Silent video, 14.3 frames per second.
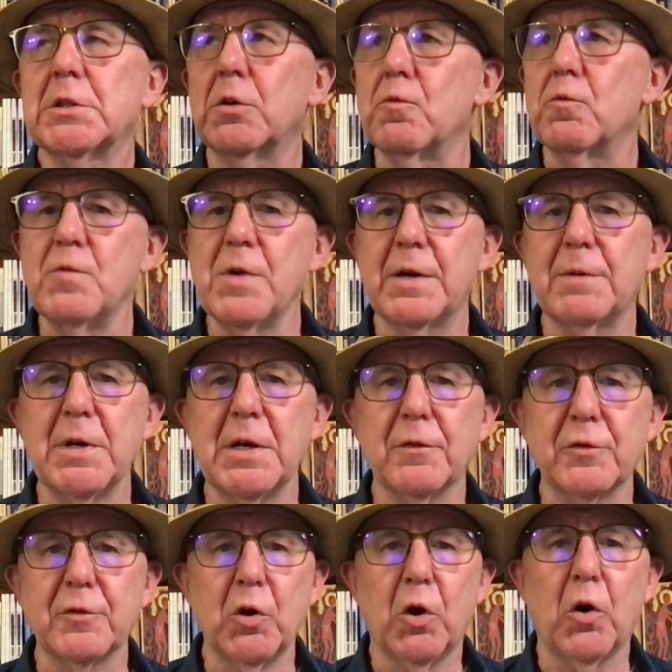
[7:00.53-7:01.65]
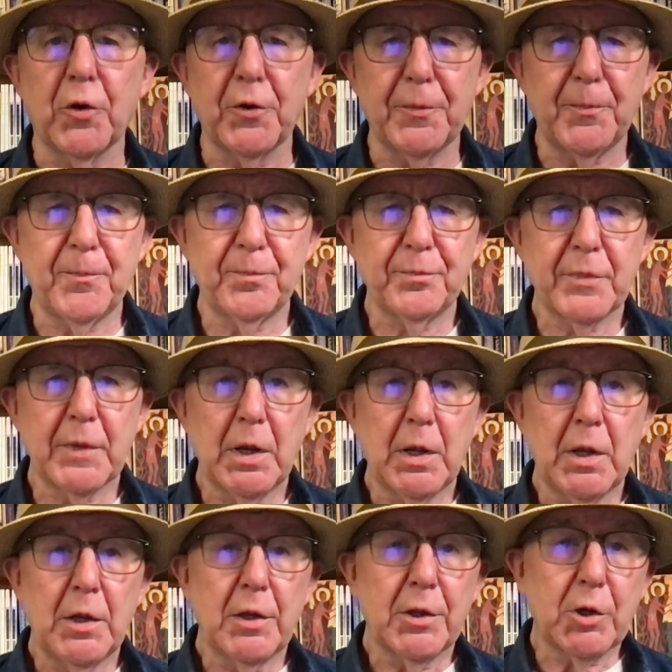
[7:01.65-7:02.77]
rid me of God."
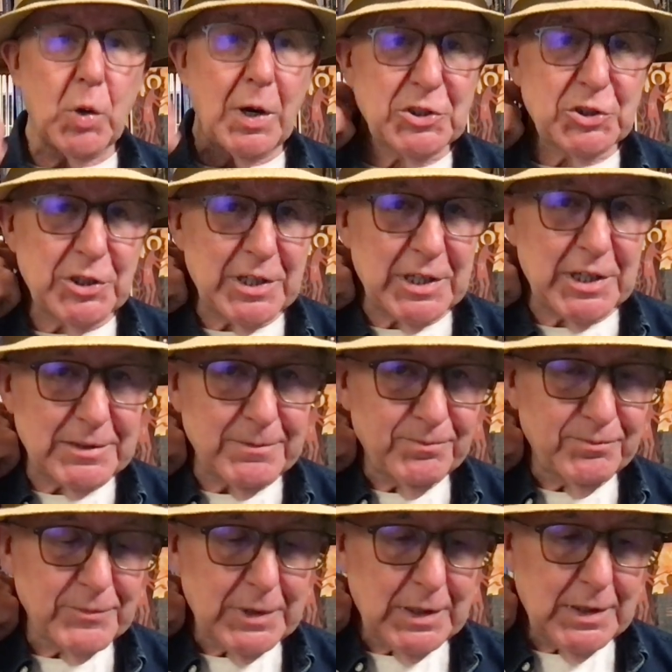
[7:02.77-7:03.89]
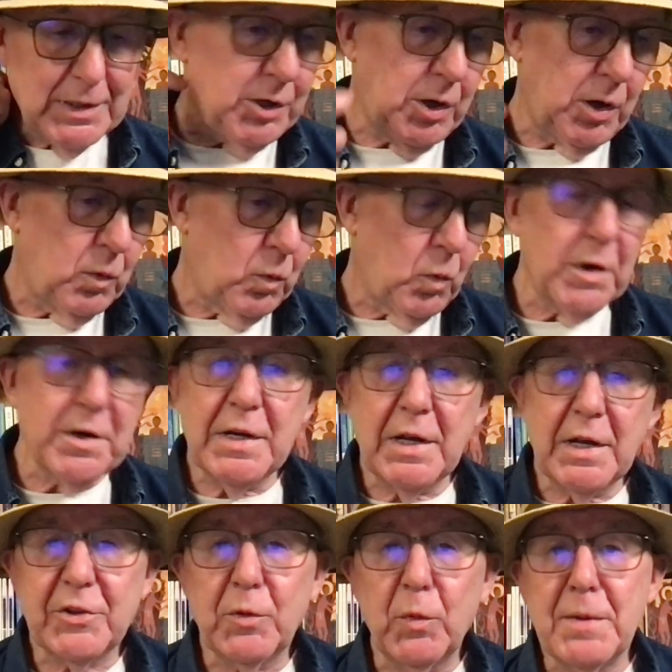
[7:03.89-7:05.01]
The question is, what on
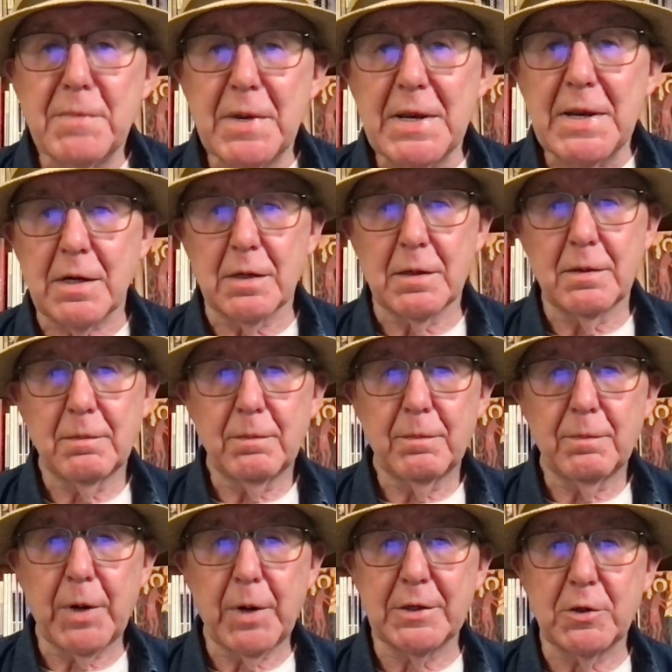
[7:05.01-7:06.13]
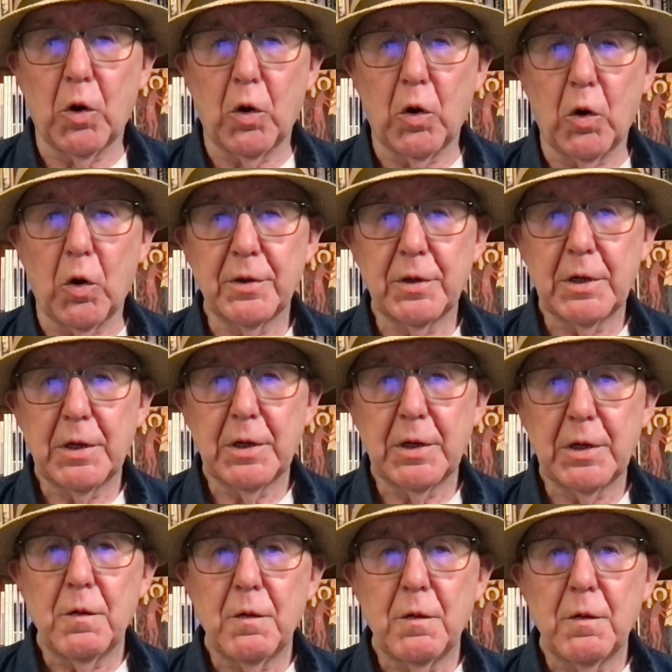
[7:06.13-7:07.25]
earth do we mean by God?
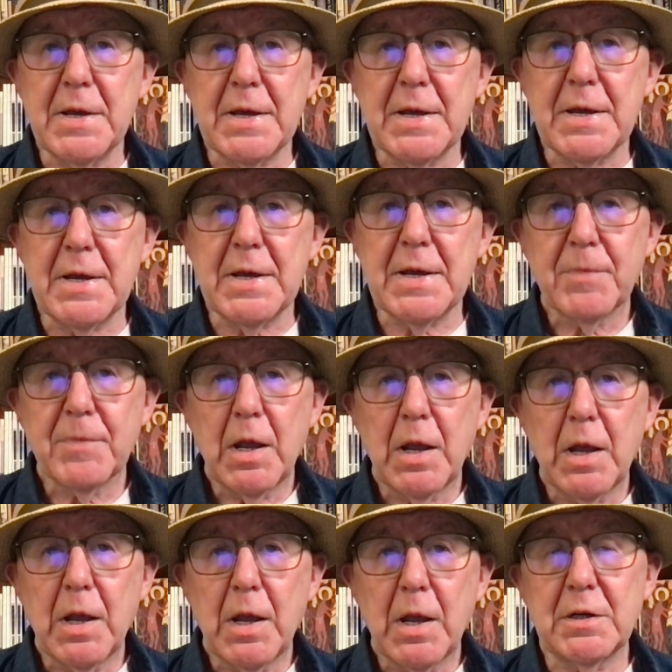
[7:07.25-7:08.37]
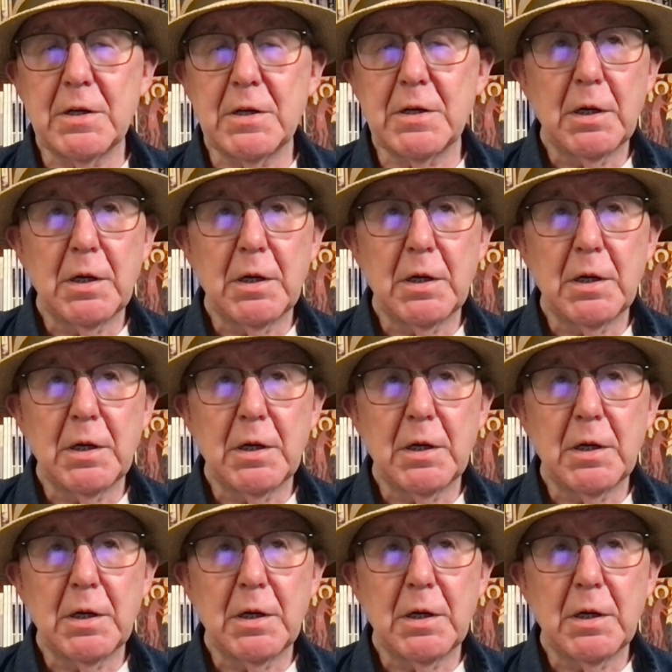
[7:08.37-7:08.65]
For me, having,